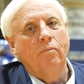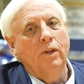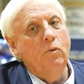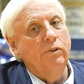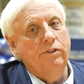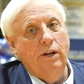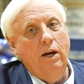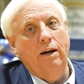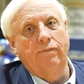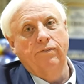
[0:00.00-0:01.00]
It was
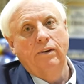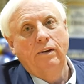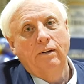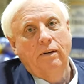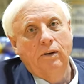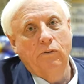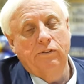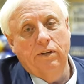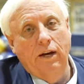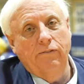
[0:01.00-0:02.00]
tough. It
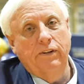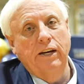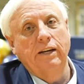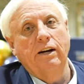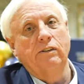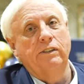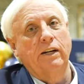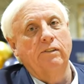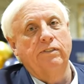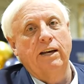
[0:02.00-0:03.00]
was tough digging
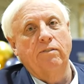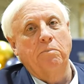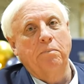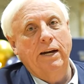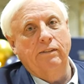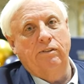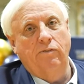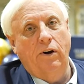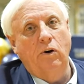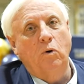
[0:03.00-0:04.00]
ourselves out of a
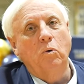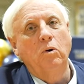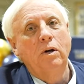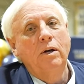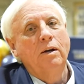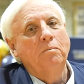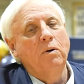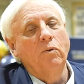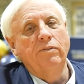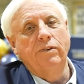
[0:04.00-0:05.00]
massive hole,
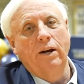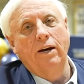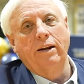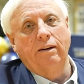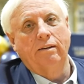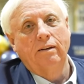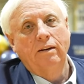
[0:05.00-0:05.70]
but we've done it.